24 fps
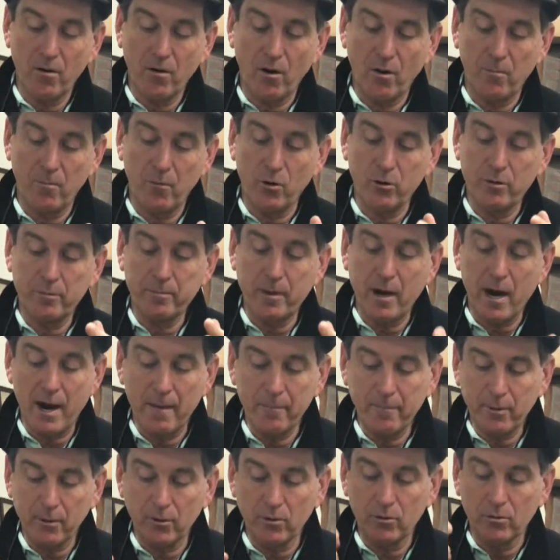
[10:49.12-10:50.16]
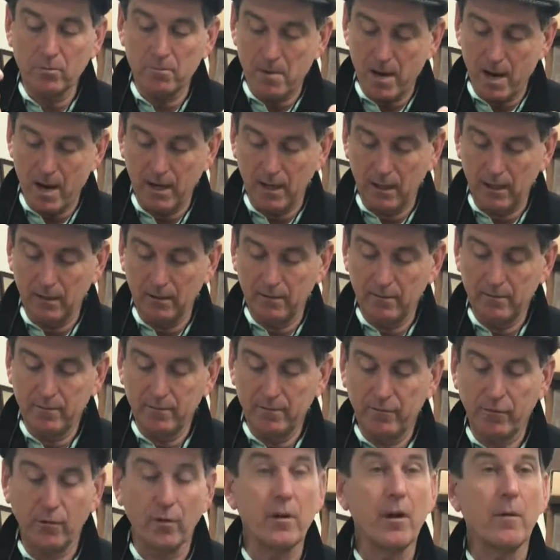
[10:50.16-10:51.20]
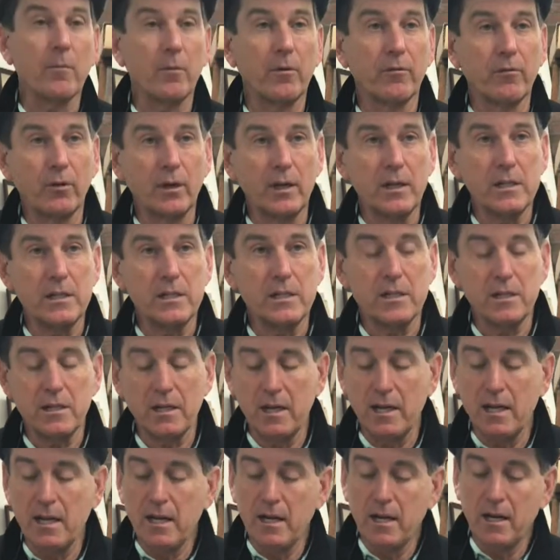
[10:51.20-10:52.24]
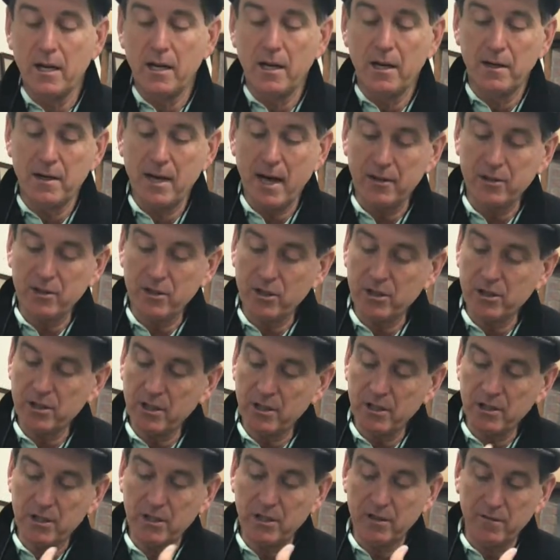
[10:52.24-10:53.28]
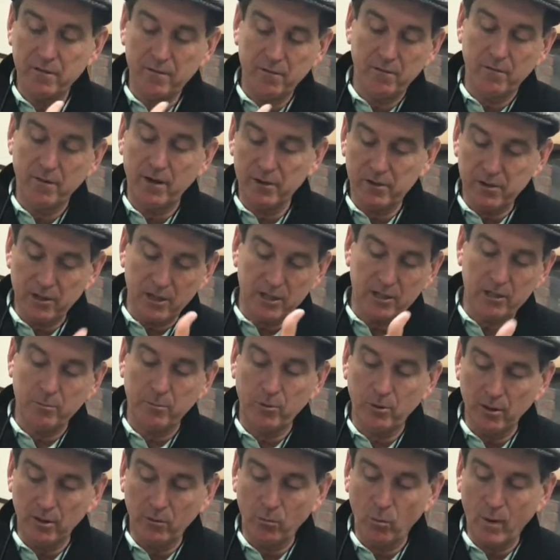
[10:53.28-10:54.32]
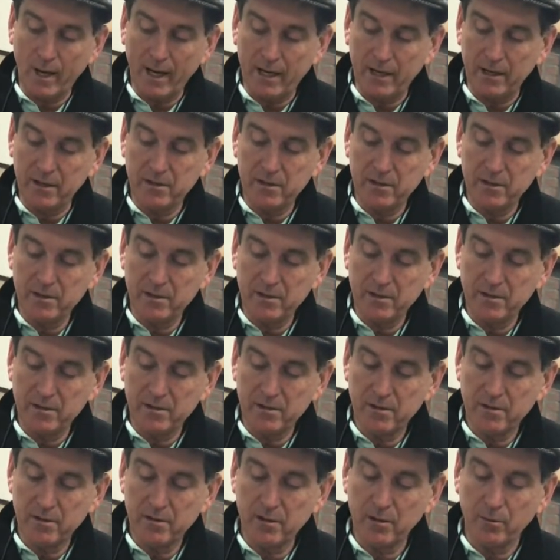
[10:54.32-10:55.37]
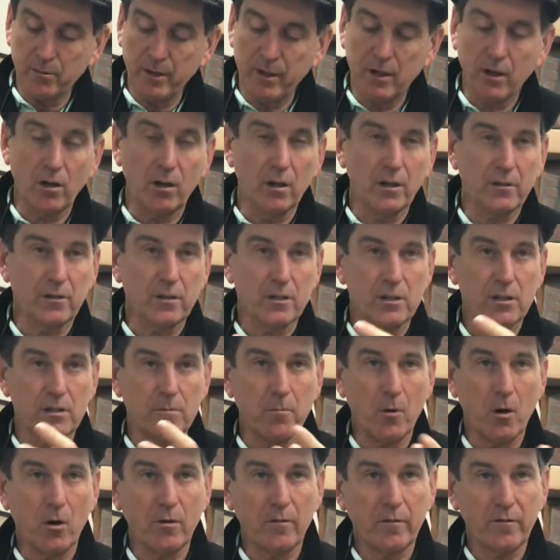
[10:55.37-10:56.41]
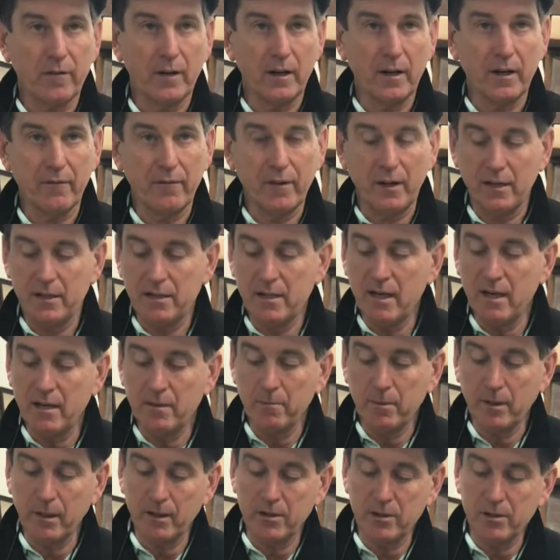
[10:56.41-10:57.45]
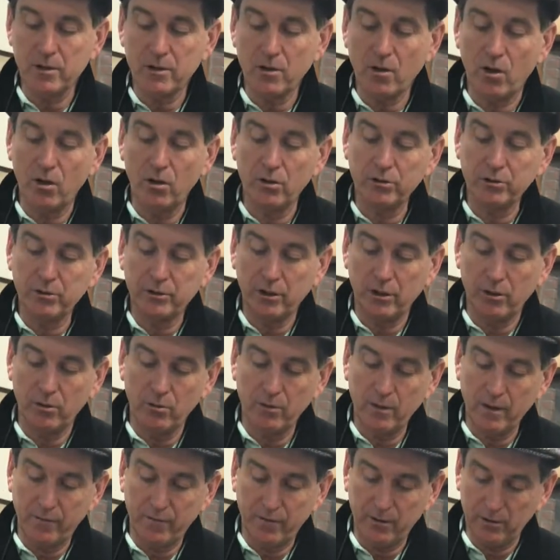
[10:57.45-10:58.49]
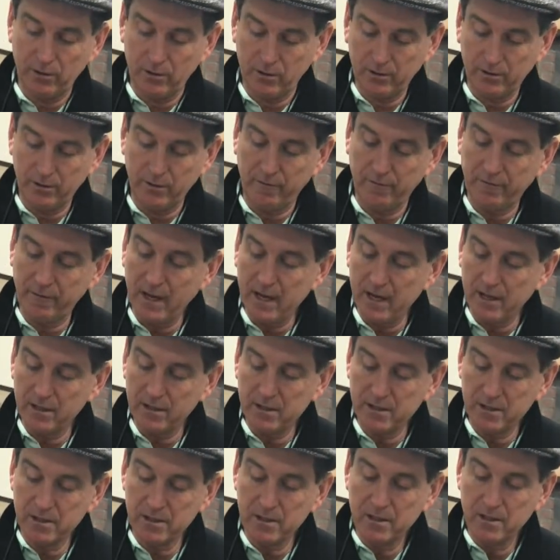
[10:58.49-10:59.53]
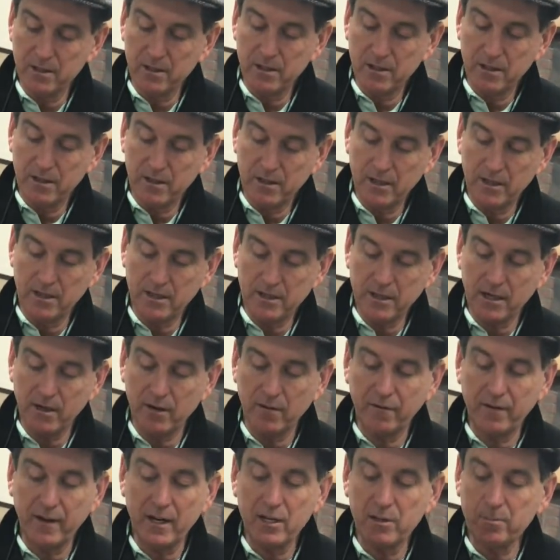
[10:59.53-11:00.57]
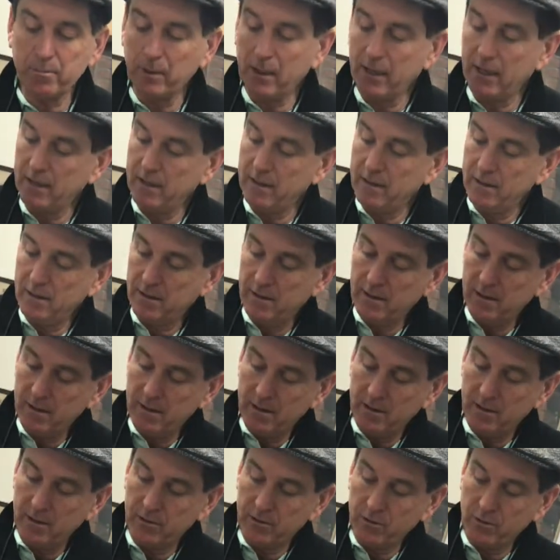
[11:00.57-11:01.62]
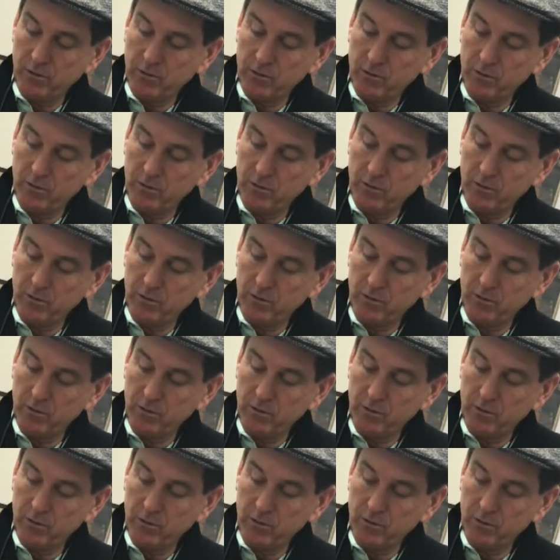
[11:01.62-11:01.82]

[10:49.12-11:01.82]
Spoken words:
most popular model for a number of reasons. Not just is it adjustable in weights, so we call it the Smart Fit F18, but it's also, if you look the face, the entire faceplate, the 2